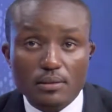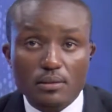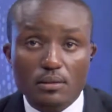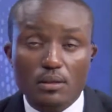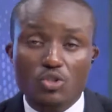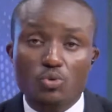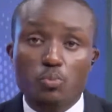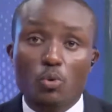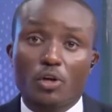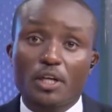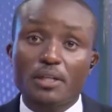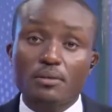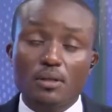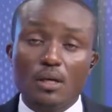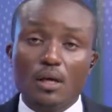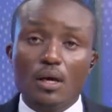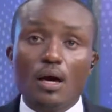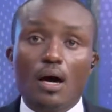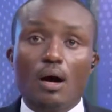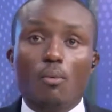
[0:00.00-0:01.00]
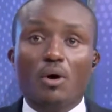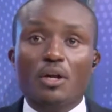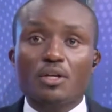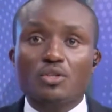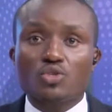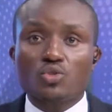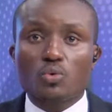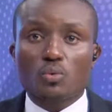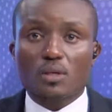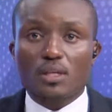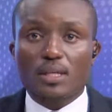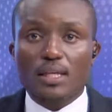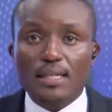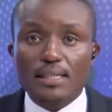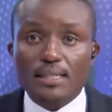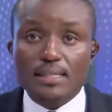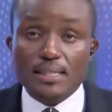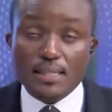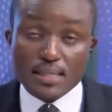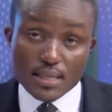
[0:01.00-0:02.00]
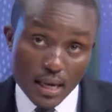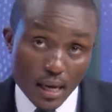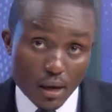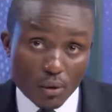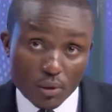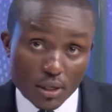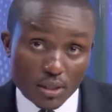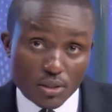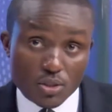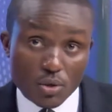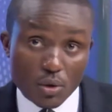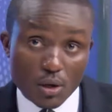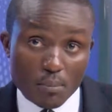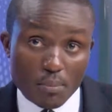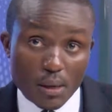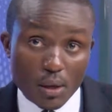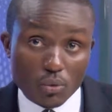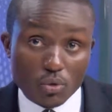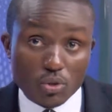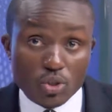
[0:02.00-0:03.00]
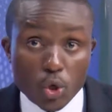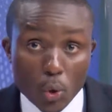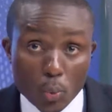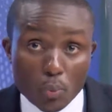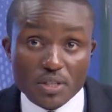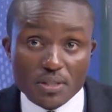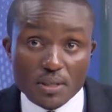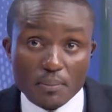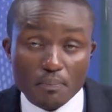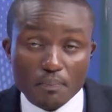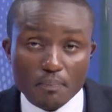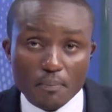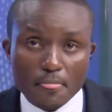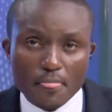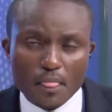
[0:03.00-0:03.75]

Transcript: This morning, I want us to get down and talk about tourism.